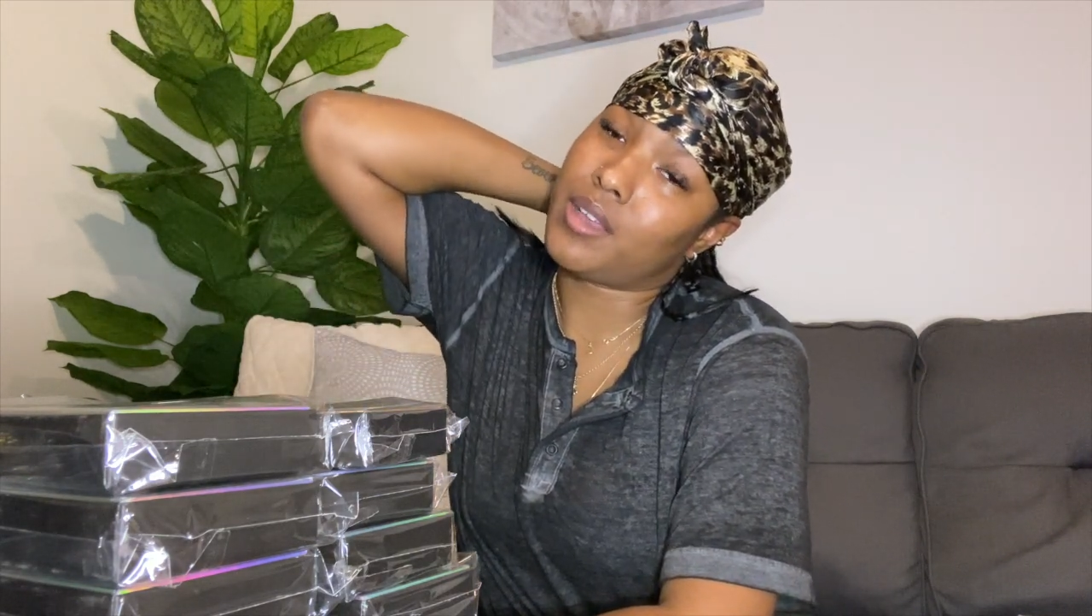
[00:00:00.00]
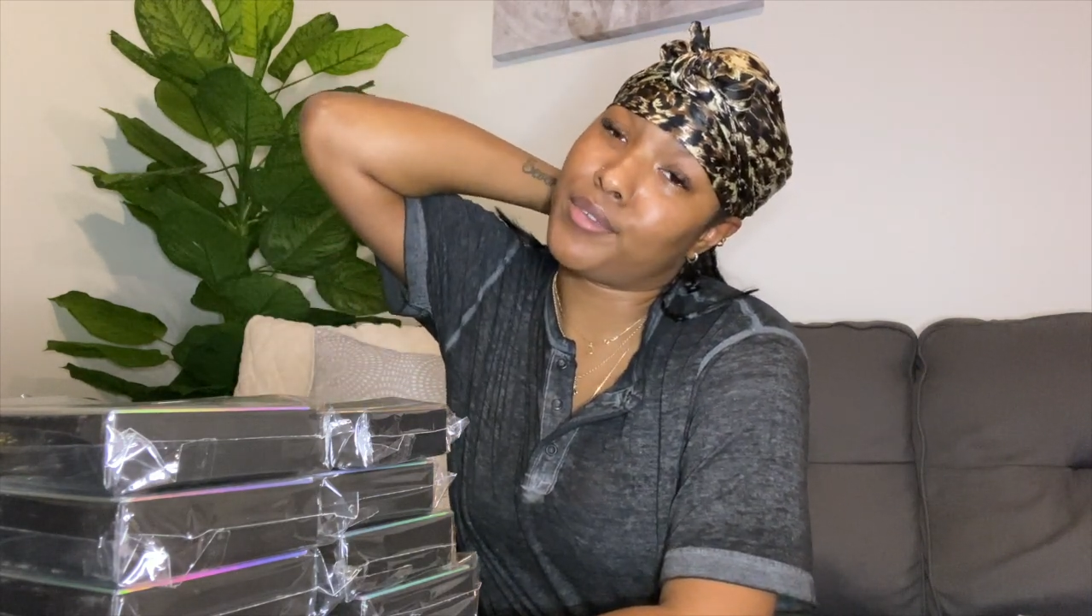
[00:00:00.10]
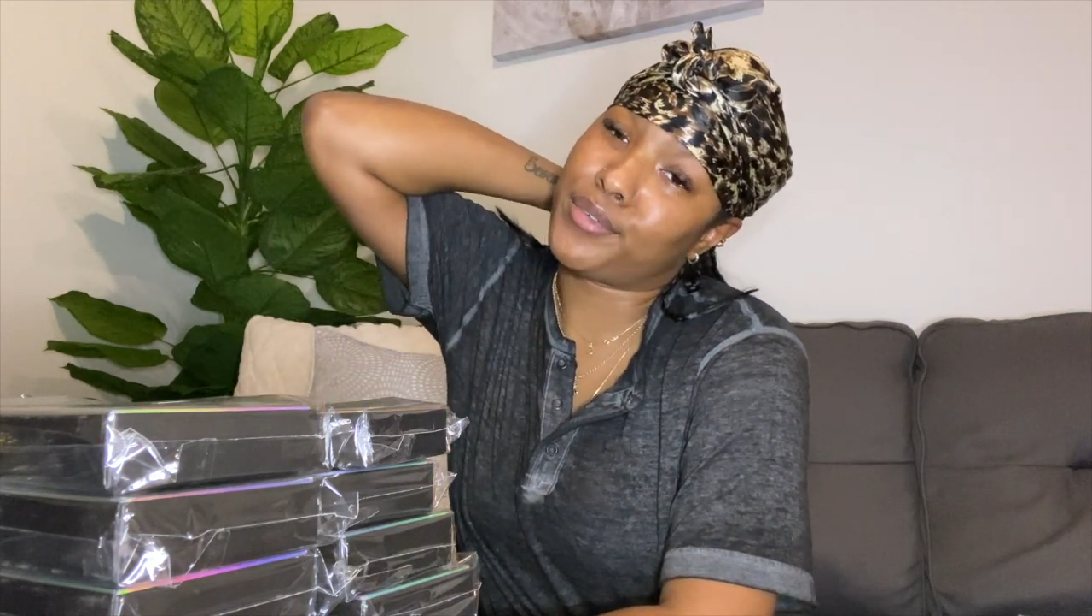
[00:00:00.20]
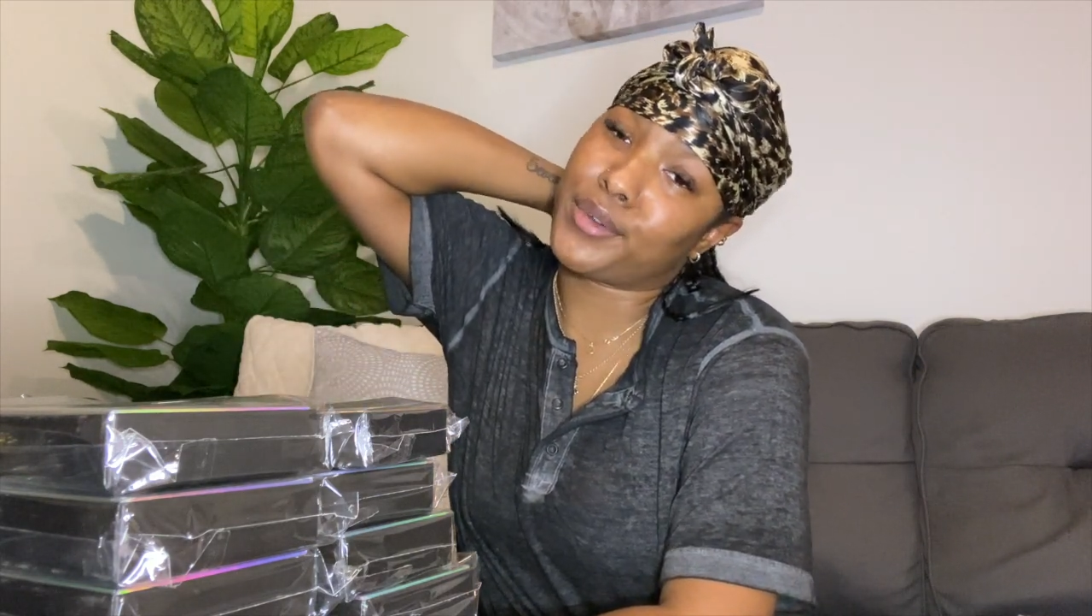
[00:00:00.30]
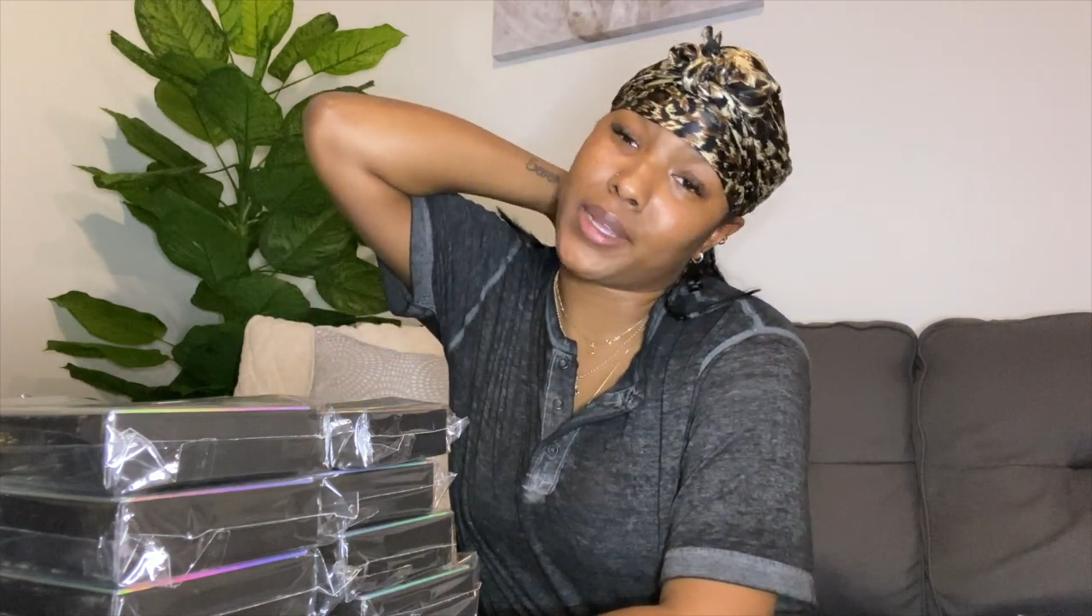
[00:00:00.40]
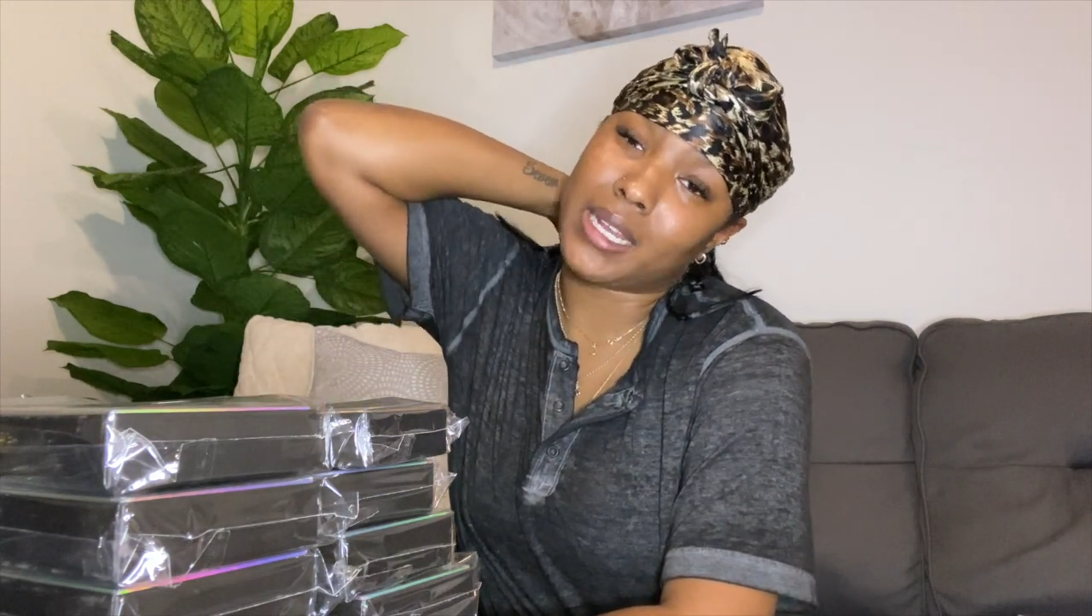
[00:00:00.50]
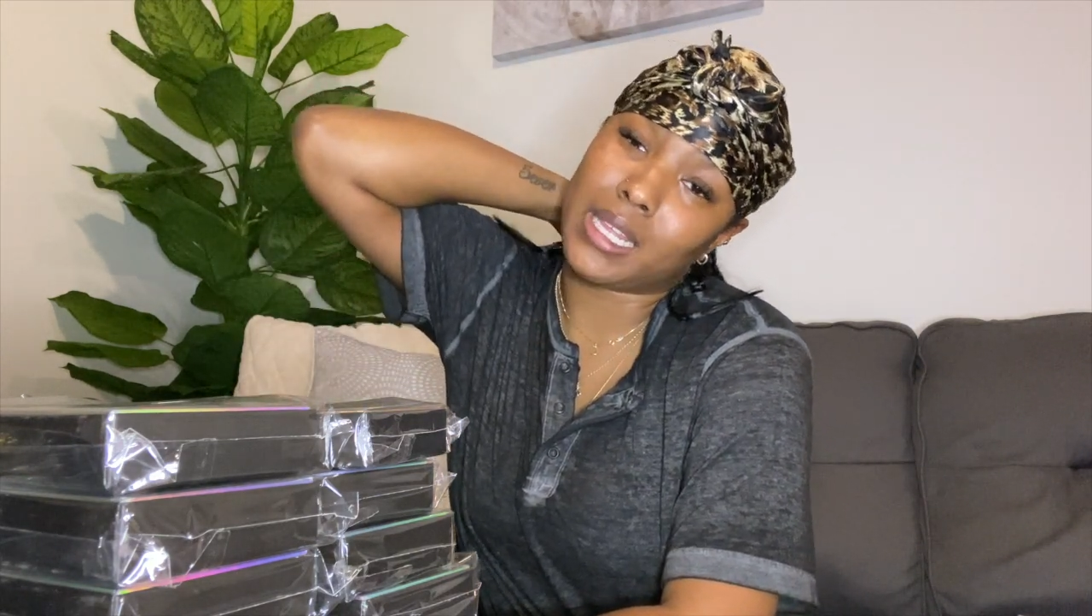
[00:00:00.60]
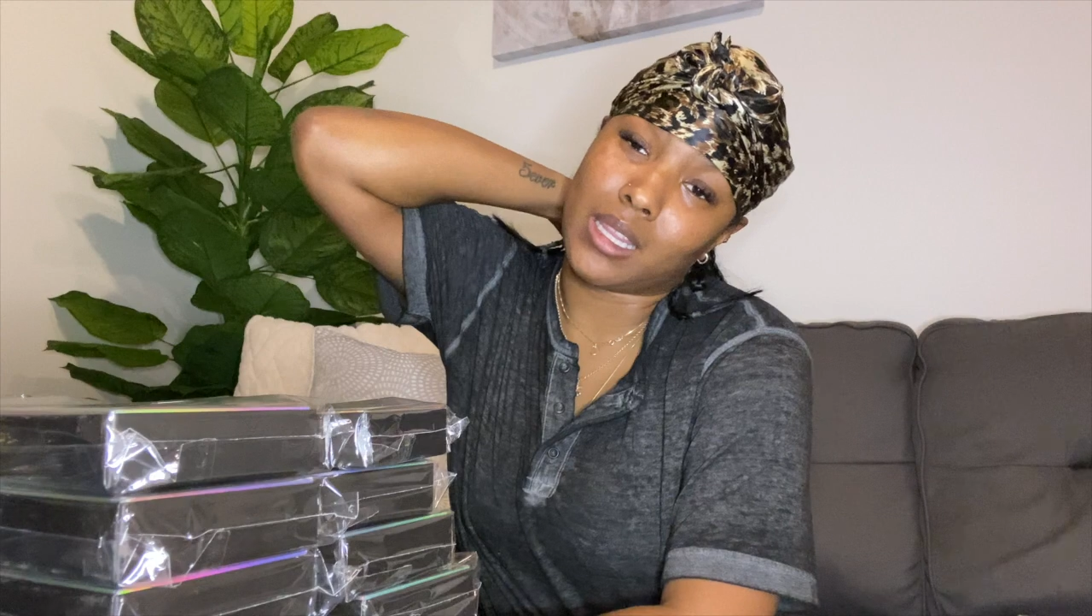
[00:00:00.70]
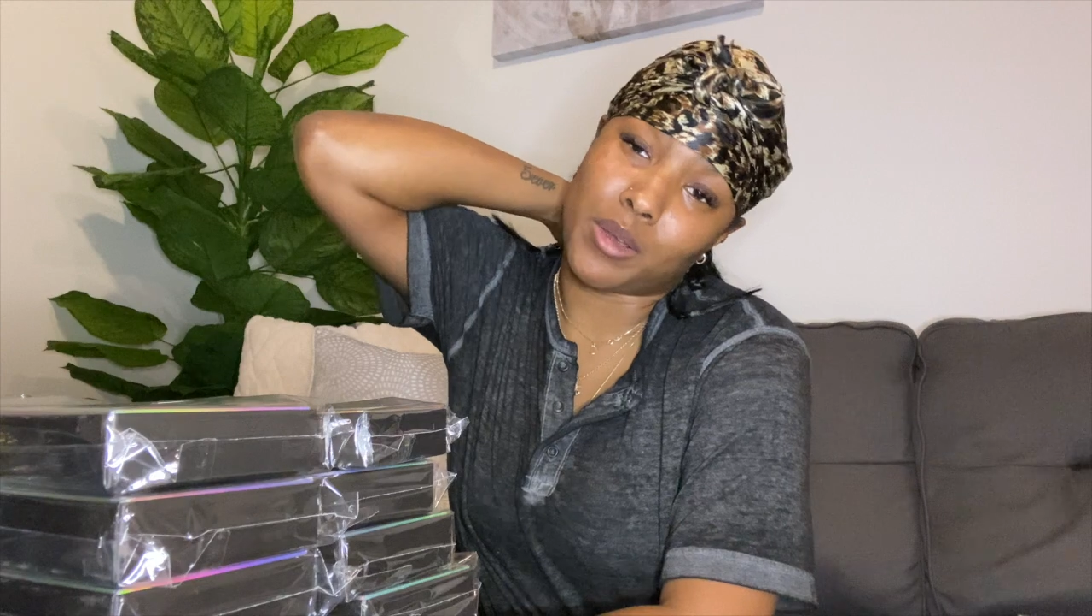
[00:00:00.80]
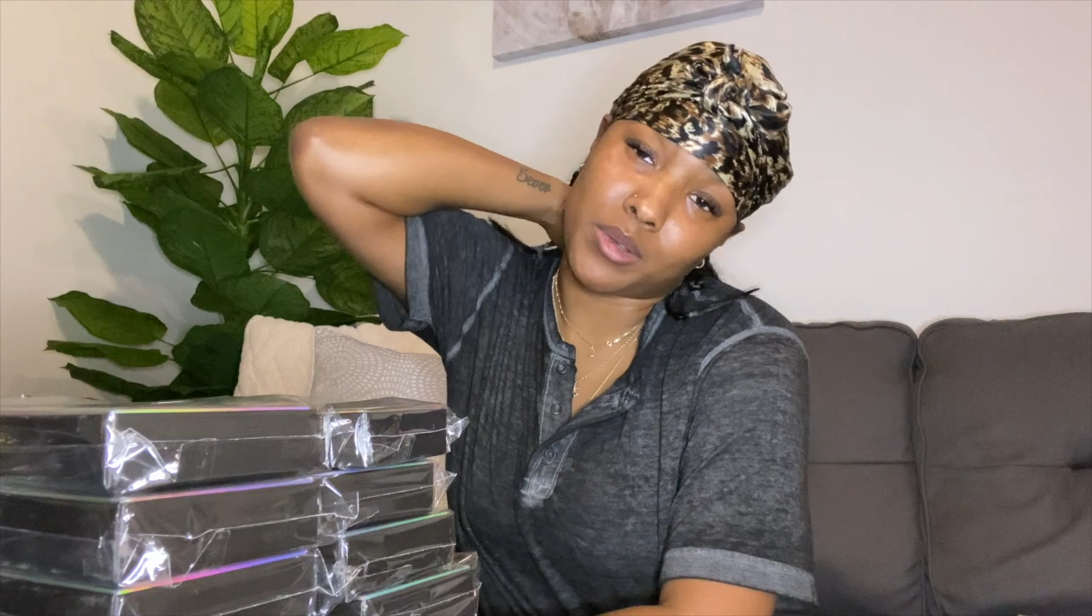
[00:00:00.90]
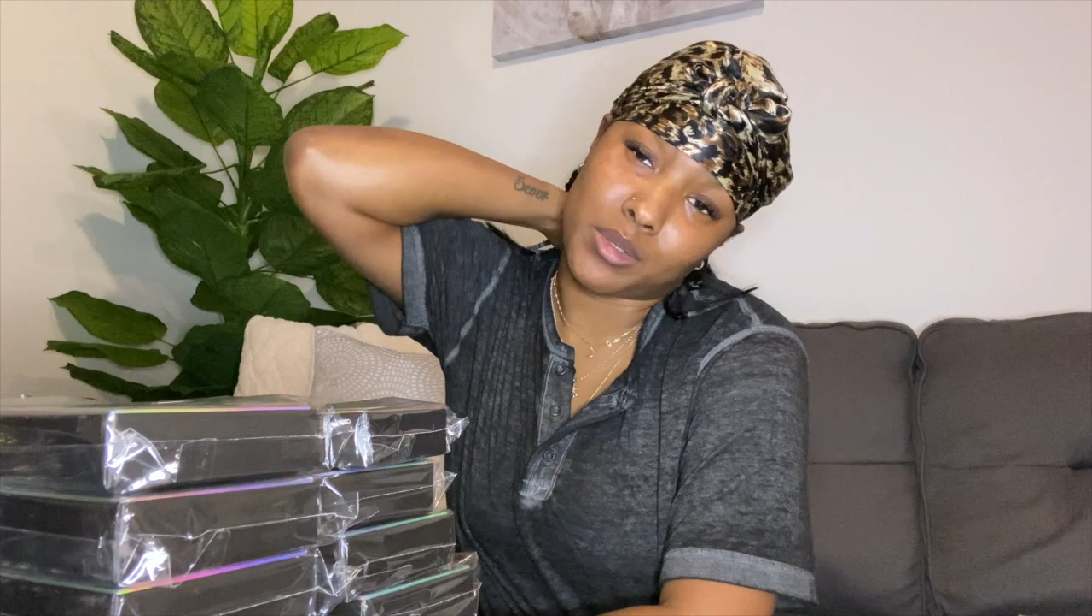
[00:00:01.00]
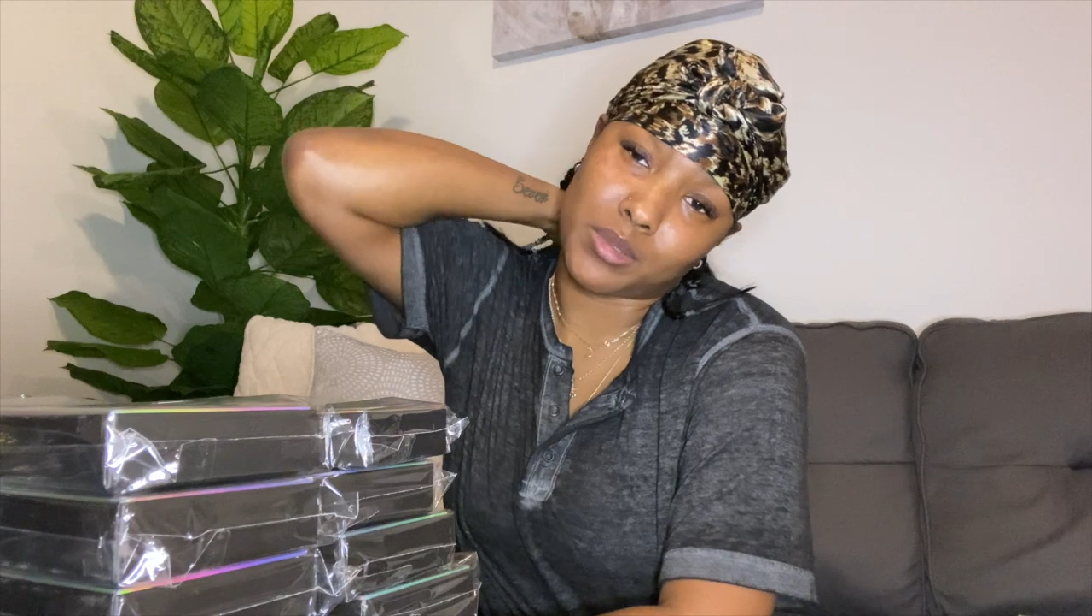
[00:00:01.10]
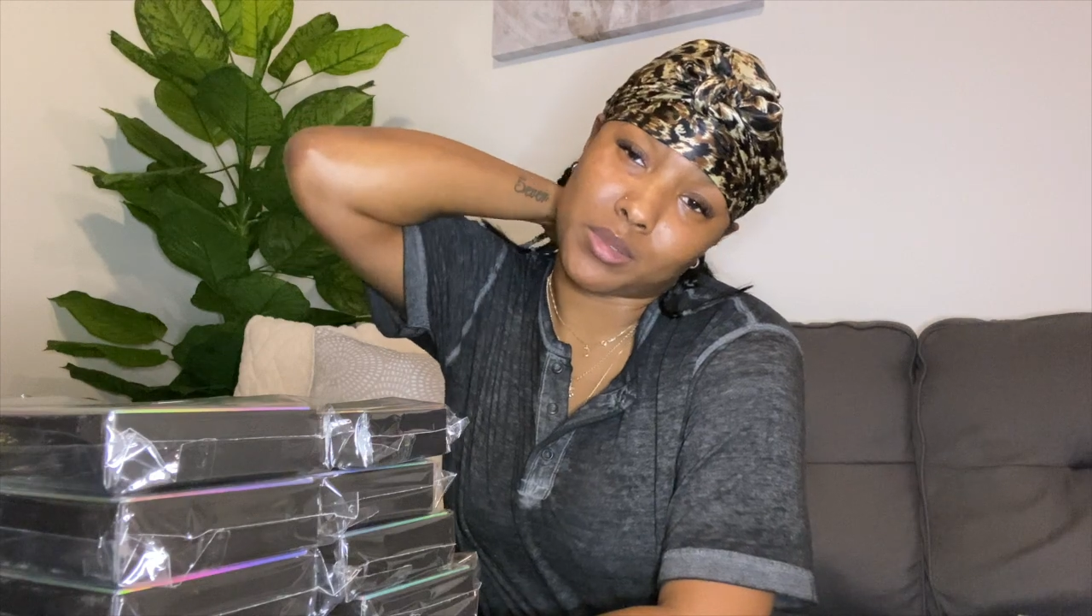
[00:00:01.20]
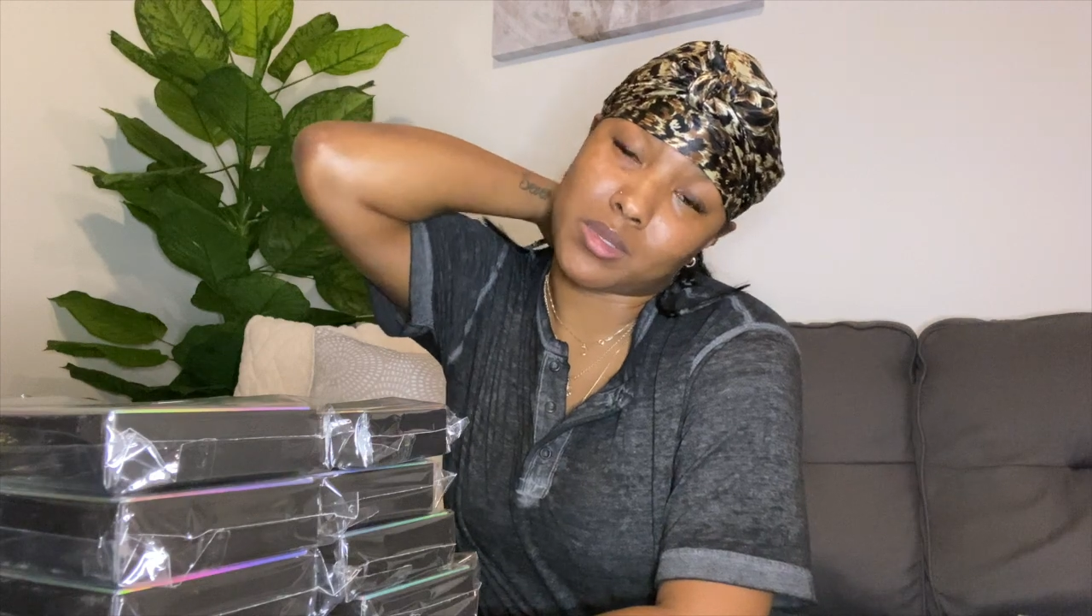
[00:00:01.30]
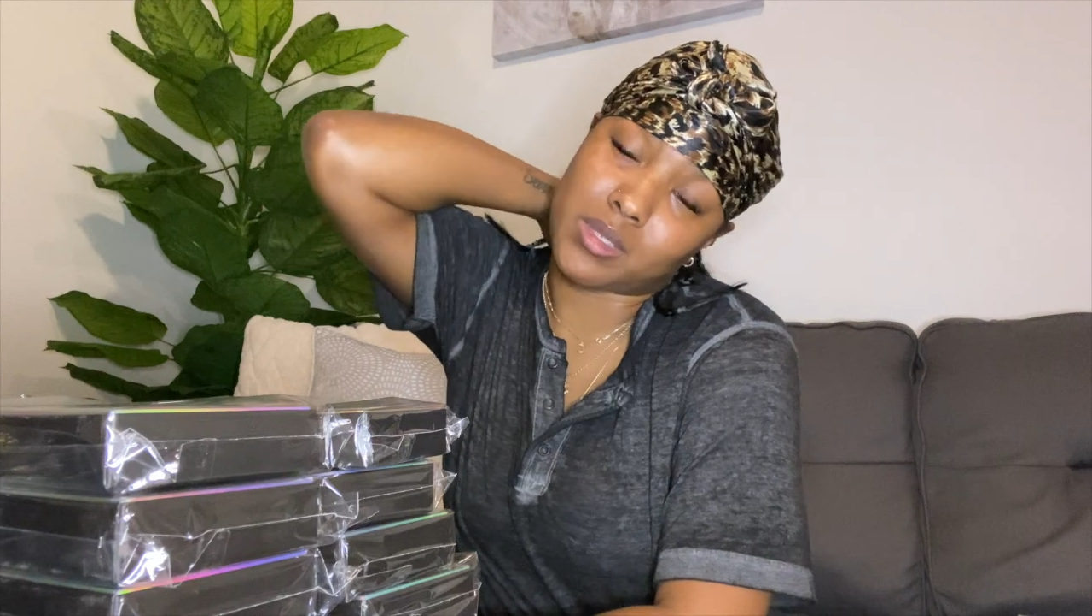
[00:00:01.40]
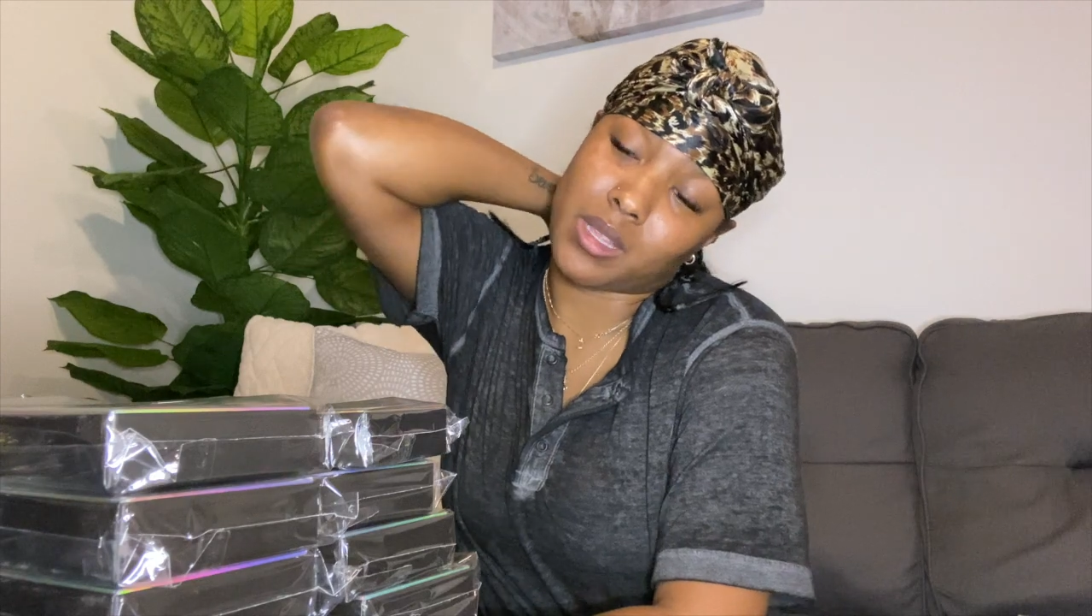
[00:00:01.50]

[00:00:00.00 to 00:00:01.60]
for any locals